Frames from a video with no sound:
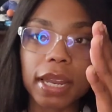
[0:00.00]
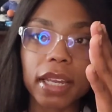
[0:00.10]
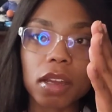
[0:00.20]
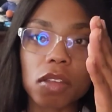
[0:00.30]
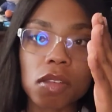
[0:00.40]
like
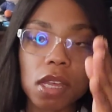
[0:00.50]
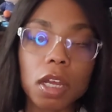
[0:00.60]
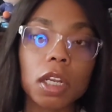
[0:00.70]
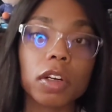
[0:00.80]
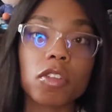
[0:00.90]
a
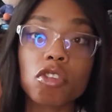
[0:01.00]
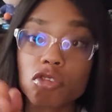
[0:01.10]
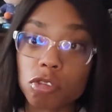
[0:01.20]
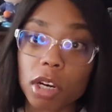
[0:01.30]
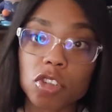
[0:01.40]
singular
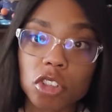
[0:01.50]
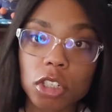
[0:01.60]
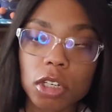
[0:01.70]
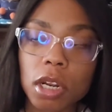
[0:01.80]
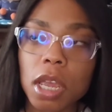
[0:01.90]

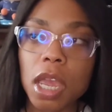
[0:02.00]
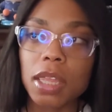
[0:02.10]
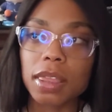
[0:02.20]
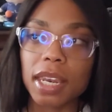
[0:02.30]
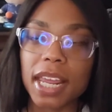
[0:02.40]
structure
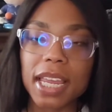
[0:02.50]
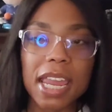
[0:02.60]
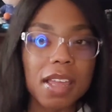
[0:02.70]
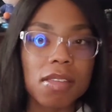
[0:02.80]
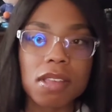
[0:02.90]
that they
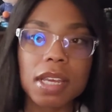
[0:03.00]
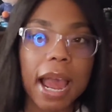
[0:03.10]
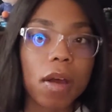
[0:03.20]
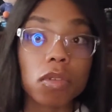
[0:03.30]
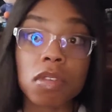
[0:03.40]
can't see
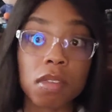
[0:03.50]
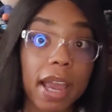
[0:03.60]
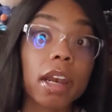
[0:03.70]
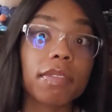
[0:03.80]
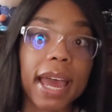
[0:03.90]

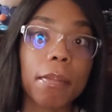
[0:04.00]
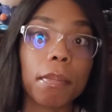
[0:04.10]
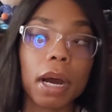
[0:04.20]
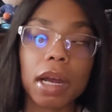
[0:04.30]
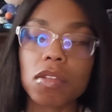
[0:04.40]
outside of that
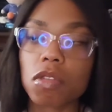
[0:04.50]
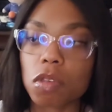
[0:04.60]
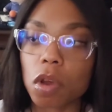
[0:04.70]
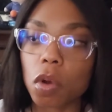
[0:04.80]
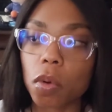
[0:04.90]
box.
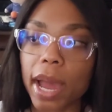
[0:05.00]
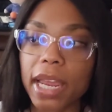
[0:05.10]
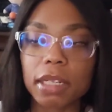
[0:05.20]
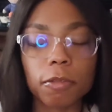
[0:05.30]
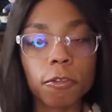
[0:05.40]
So
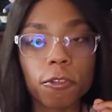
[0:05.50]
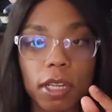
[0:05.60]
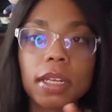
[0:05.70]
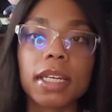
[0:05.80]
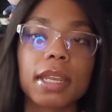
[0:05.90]
I
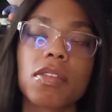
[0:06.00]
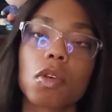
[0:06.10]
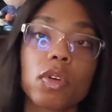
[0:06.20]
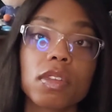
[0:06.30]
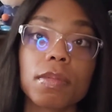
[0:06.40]
feel like that's
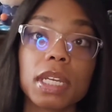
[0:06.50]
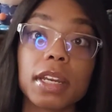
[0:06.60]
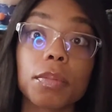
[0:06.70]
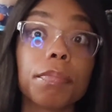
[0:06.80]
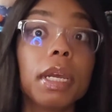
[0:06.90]
going to be
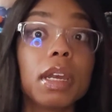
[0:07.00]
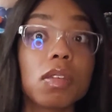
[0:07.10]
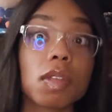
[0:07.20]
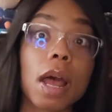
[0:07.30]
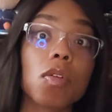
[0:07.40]
their
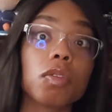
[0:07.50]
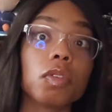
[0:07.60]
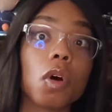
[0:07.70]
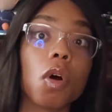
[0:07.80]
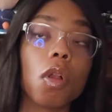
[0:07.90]
biggest
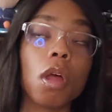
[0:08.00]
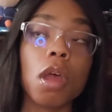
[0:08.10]
downfall